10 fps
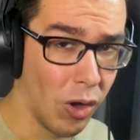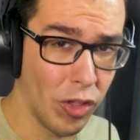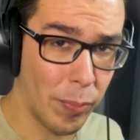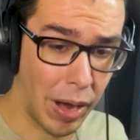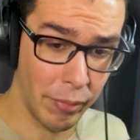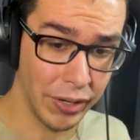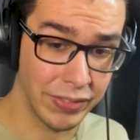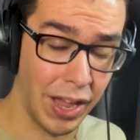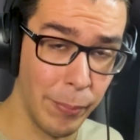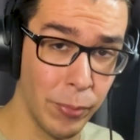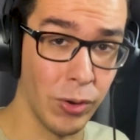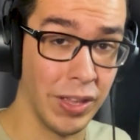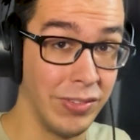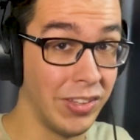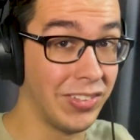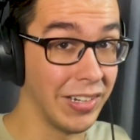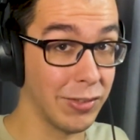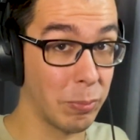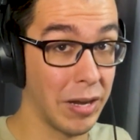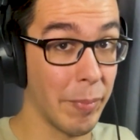Well, the primary type rule is easily
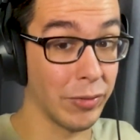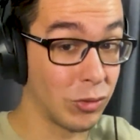explained in my